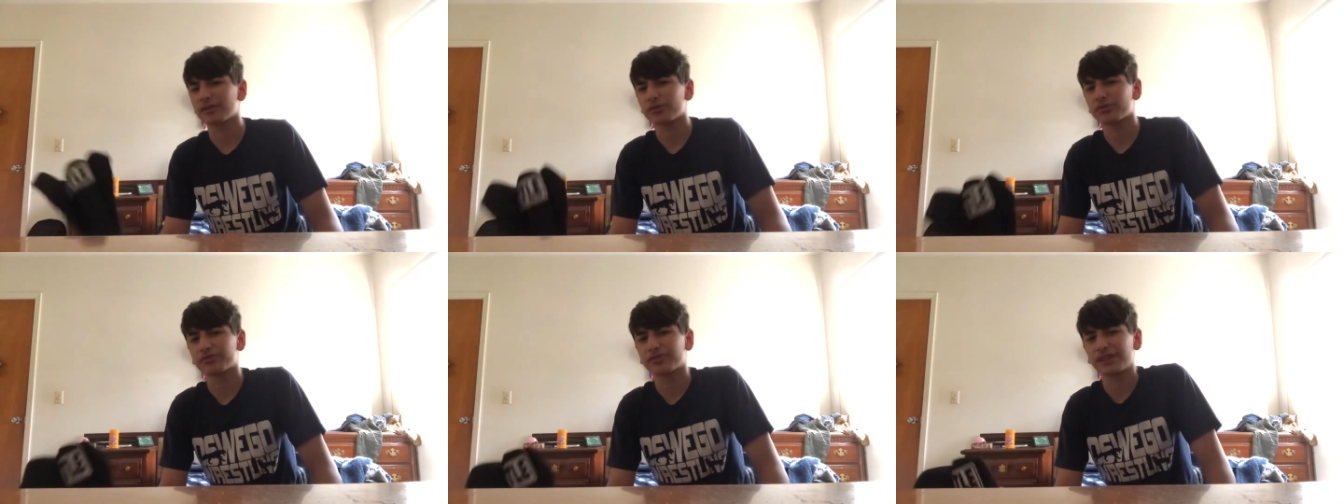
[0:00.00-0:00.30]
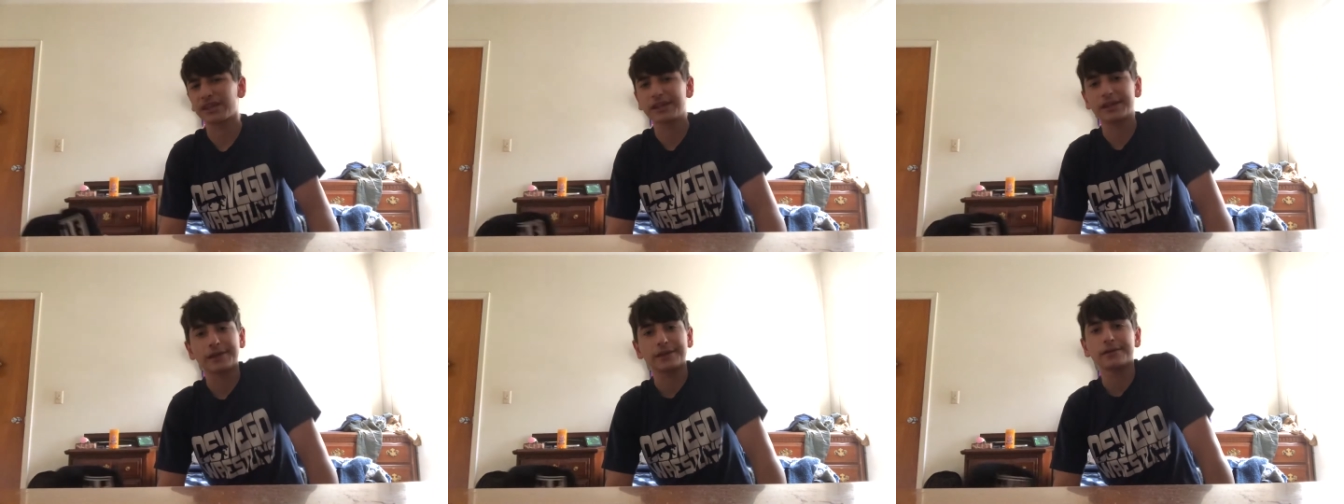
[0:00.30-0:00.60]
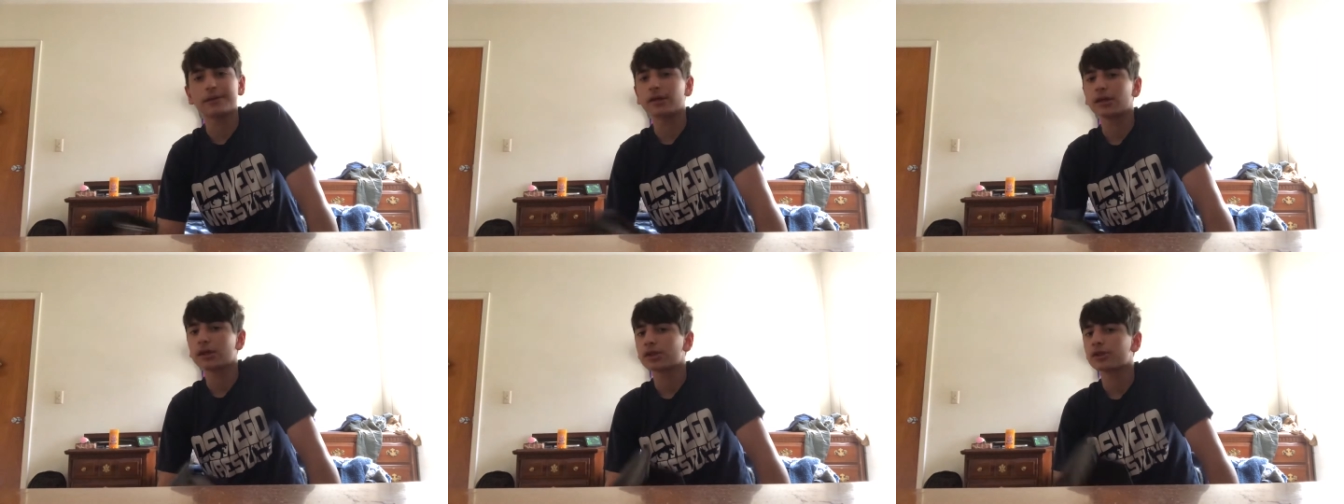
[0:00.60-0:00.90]
thinking,
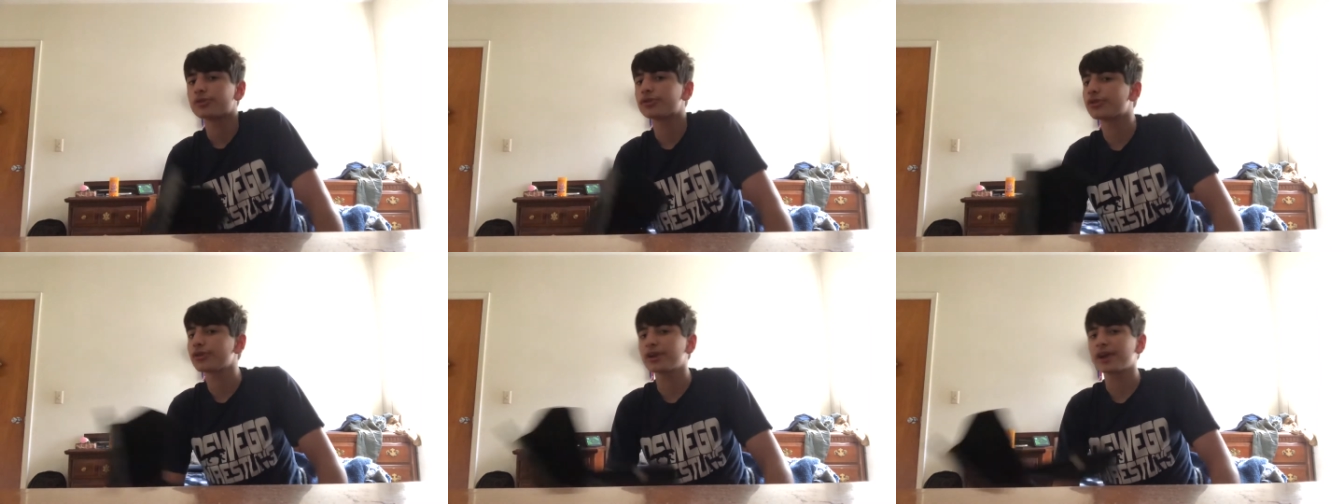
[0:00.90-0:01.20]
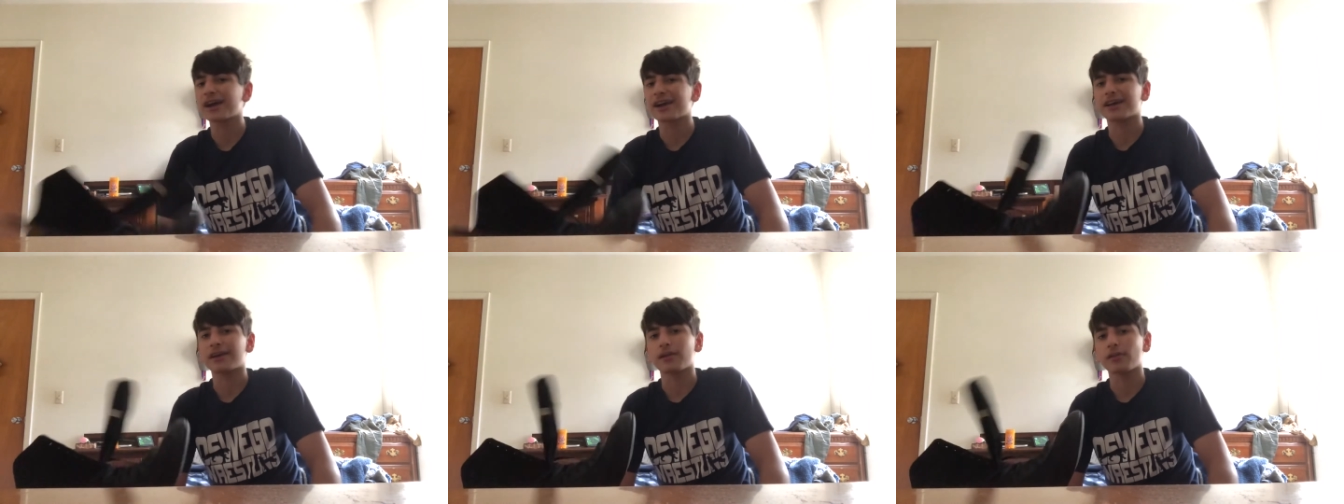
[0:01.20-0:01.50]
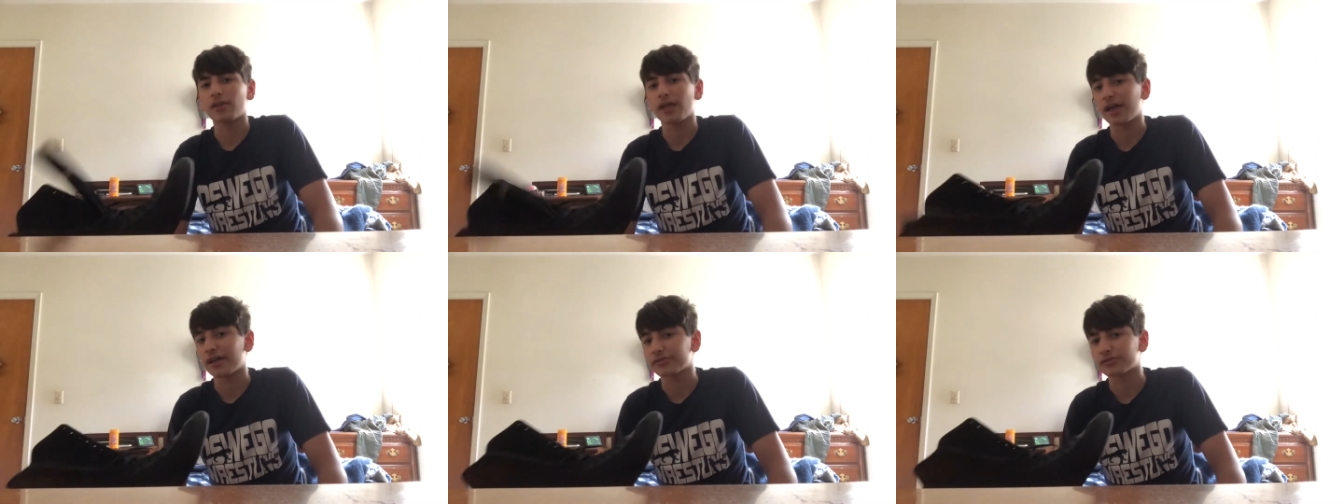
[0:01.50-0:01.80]
they're not gonna
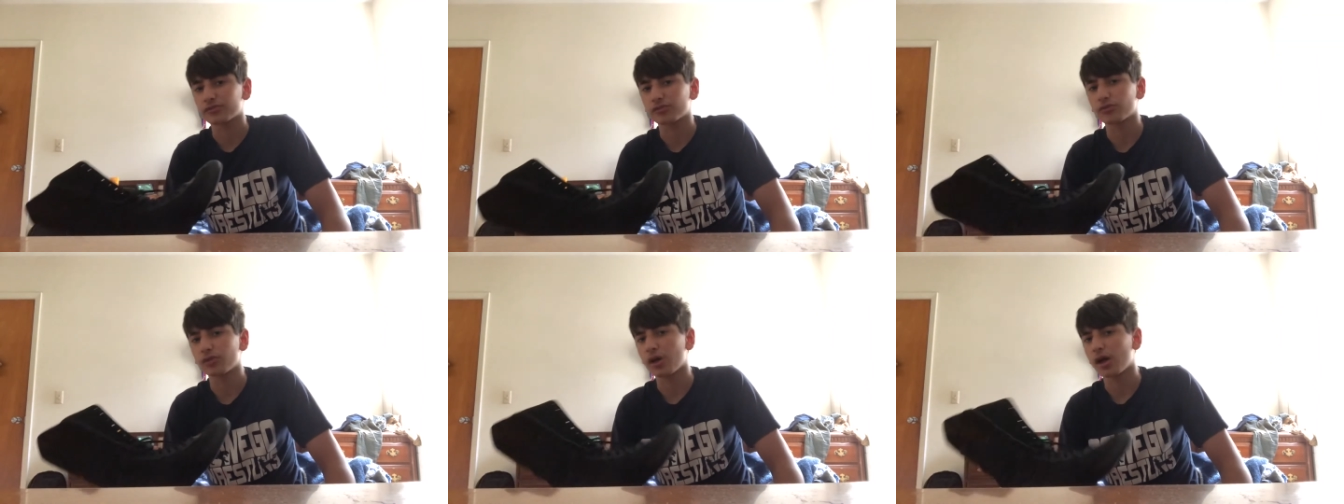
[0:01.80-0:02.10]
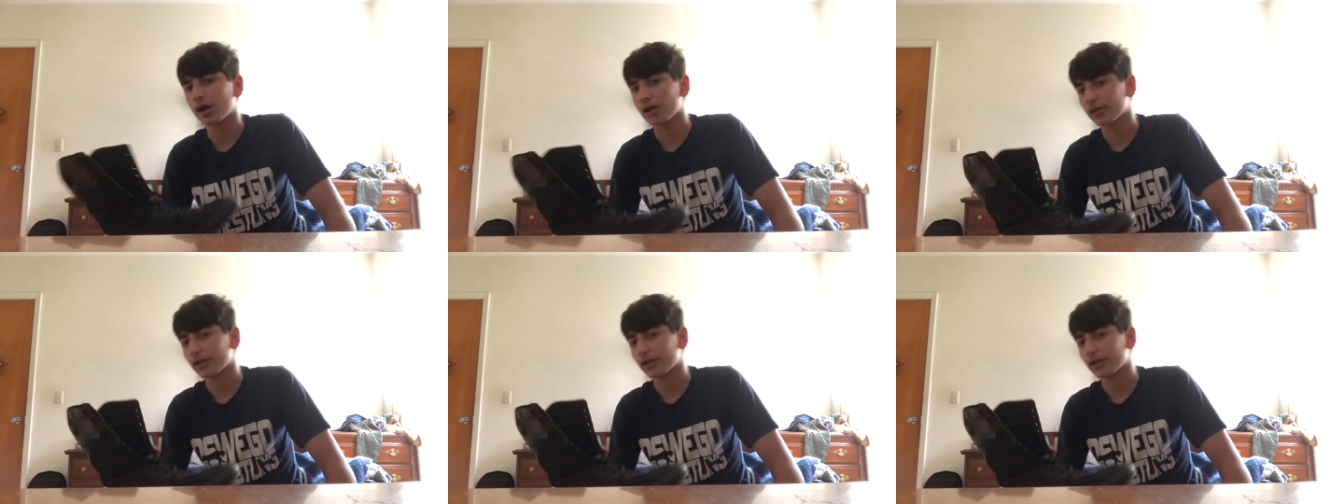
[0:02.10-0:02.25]
last too long.